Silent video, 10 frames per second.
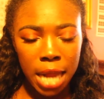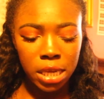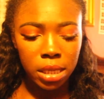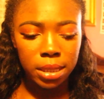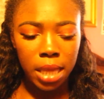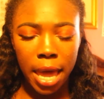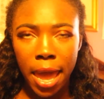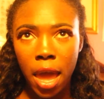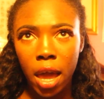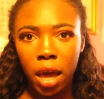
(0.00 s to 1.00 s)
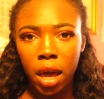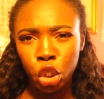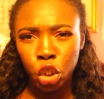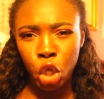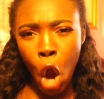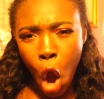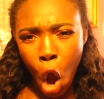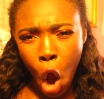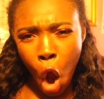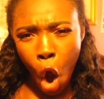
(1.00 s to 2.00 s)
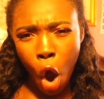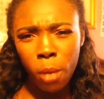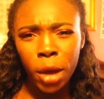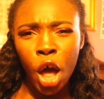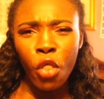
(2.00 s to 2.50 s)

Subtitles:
and he's like, damn,